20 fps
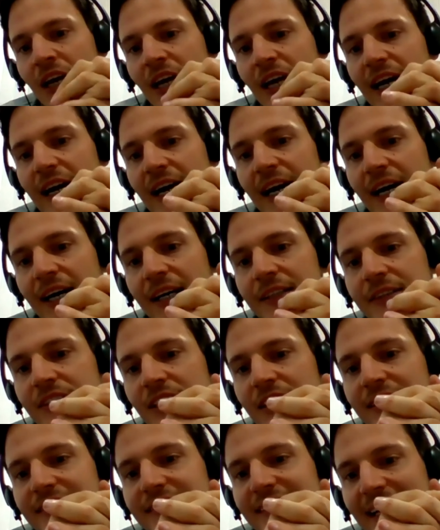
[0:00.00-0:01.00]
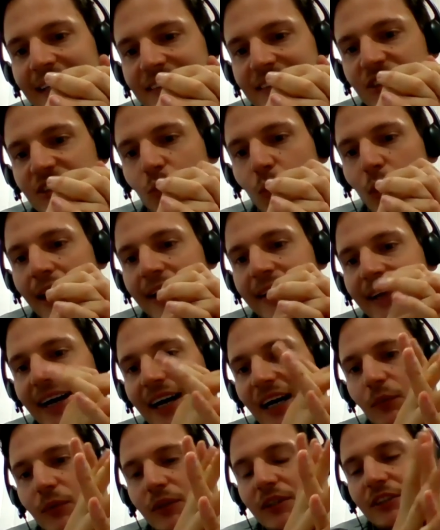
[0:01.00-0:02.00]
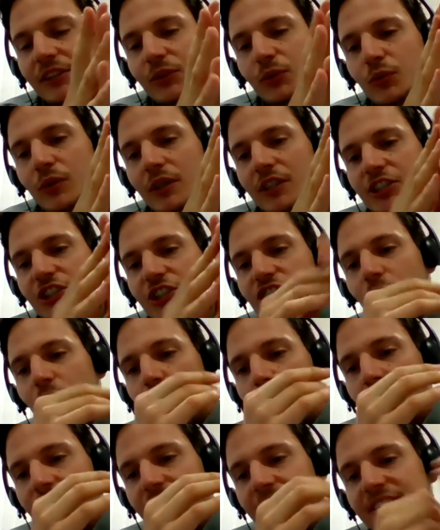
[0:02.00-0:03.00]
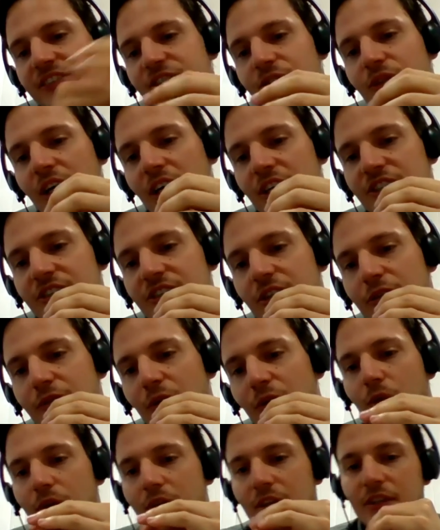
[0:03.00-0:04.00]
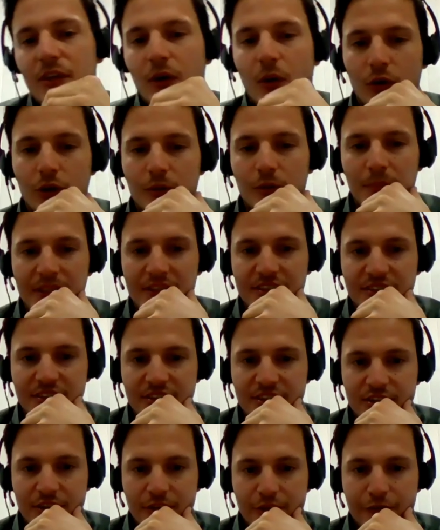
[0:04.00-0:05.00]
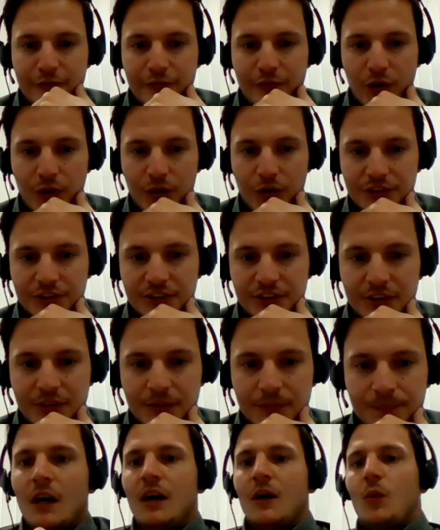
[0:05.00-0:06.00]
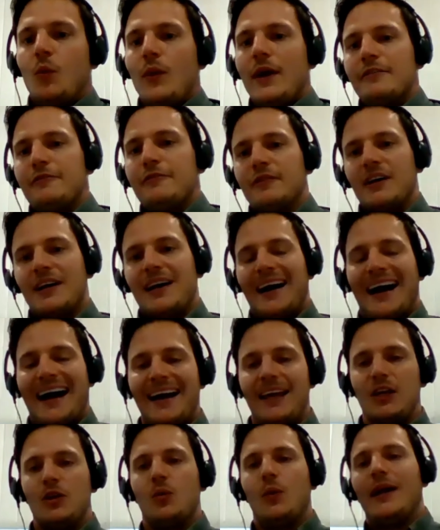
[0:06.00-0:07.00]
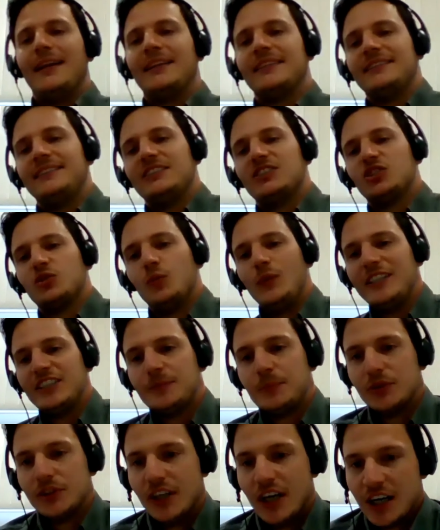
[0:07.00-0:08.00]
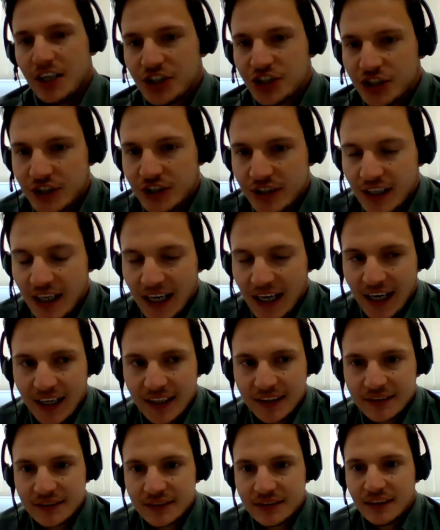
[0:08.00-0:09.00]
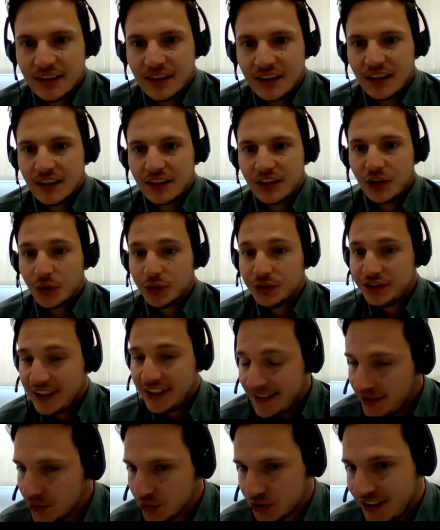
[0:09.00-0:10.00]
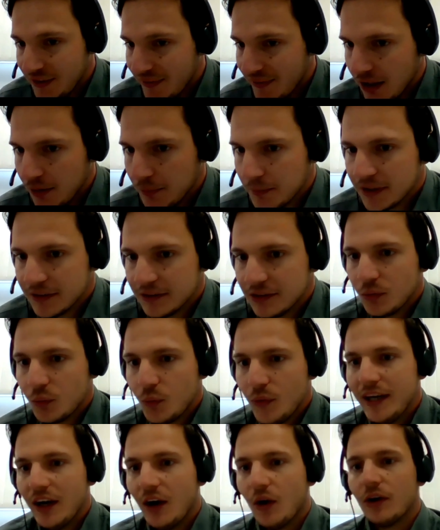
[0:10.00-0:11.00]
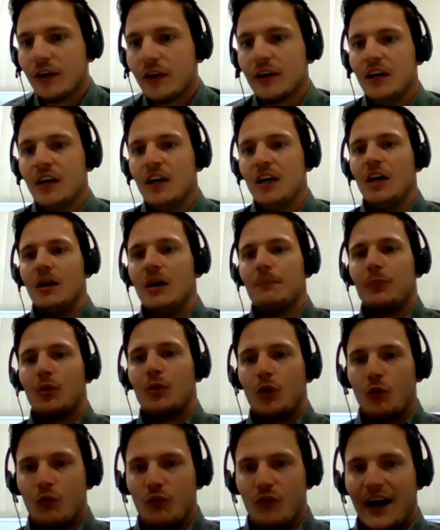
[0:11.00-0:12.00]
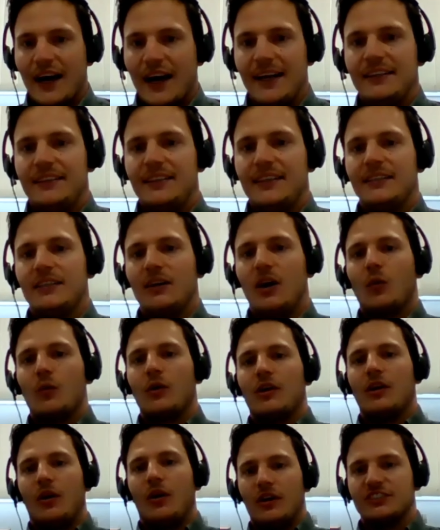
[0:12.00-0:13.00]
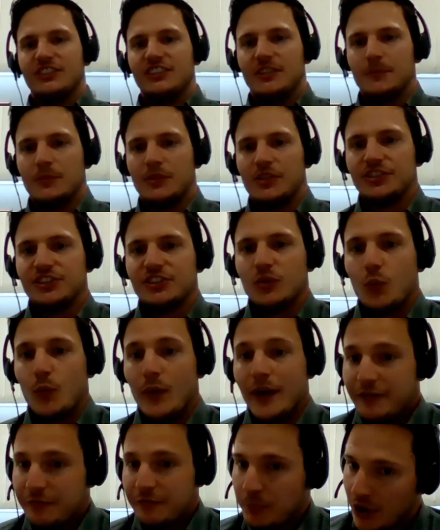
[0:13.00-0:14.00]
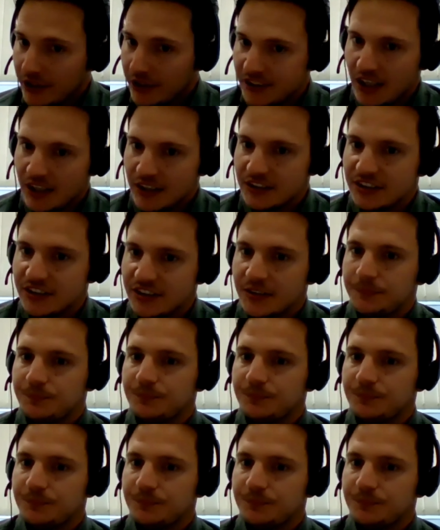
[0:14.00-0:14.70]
And that's why I will do a short introduction of our core business first. With high quality Swiss production and continuous development, we are providing our customers with products